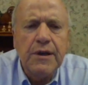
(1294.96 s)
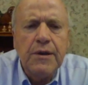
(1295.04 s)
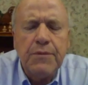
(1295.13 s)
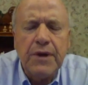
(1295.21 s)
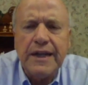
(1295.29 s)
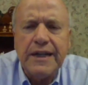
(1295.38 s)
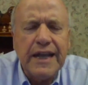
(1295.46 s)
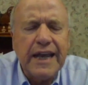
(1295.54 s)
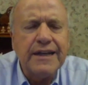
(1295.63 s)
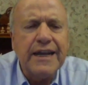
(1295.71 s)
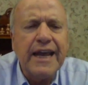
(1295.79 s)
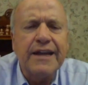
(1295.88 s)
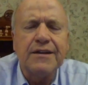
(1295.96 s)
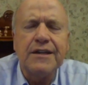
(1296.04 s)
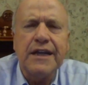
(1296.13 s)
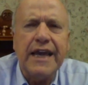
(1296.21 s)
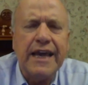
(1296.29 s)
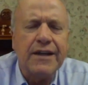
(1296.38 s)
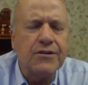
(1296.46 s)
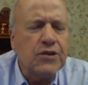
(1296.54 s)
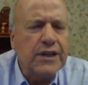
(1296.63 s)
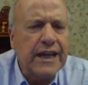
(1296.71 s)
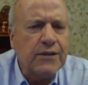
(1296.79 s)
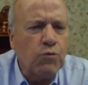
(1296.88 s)
But and, and and
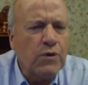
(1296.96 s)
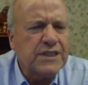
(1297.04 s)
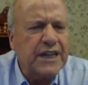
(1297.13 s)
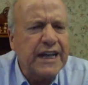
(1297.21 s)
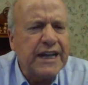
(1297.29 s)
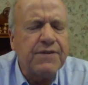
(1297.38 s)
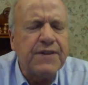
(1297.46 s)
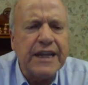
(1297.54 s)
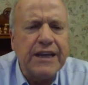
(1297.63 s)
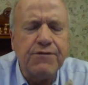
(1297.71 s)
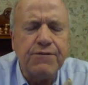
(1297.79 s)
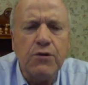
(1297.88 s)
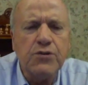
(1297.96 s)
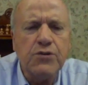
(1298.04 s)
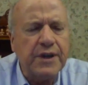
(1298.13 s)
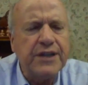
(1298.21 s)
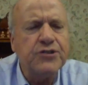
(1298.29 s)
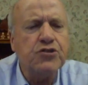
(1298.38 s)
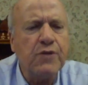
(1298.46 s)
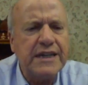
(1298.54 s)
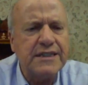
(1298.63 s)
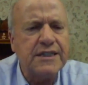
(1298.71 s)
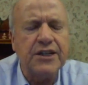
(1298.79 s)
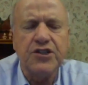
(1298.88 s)
and and once again, if, if folks are
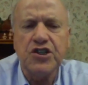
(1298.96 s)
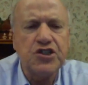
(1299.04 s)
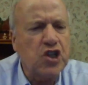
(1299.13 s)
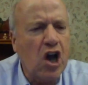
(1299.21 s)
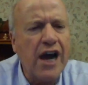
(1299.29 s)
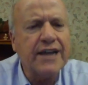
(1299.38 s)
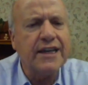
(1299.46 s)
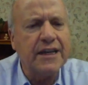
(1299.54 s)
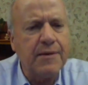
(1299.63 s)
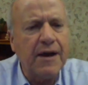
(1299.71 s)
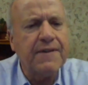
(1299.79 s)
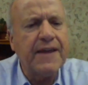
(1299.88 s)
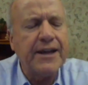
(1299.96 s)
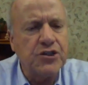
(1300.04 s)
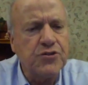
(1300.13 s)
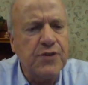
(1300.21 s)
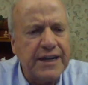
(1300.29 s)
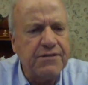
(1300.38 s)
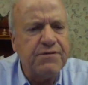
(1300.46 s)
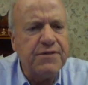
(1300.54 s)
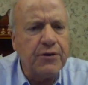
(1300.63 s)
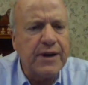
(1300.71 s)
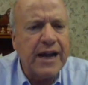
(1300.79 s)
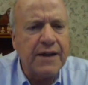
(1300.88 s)
interested in just talking about that and trying to
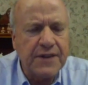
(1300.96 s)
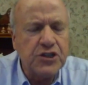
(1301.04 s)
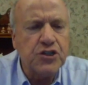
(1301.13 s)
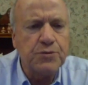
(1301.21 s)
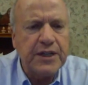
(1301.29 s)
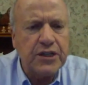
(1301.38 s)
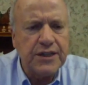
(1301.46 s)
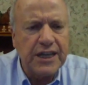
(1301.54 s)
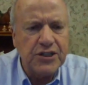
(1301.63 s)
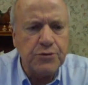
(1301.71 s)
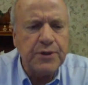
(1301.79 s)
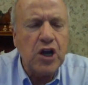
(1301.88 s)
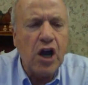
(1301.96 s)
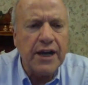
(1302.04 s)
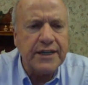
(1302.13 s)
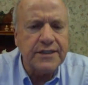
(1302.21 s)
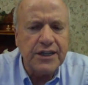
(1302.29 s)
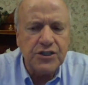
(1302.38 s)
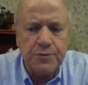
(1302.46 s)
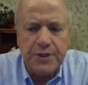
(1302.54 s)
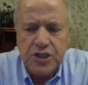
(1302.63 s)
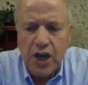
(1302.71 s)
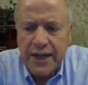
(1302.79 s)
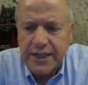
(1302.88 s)
figure it out, they should be they should be they should be
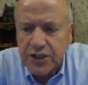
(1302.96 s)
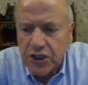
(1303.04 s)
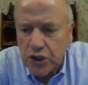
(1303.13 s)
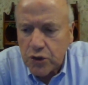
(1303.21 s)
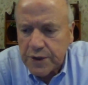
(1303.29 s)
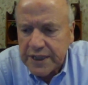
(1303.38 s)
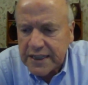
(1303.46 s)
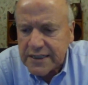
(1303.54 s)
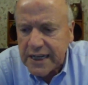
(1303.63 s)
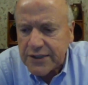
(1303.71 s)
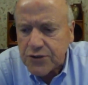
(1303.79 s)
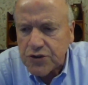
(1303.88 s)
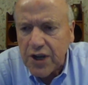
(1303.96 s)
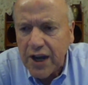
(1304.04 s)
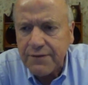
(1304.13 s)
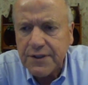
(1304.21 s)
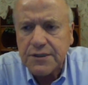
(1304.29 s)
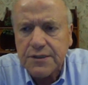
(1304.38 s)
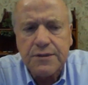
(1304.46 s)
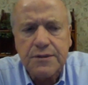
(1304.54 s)
talking to you in the assessor's office.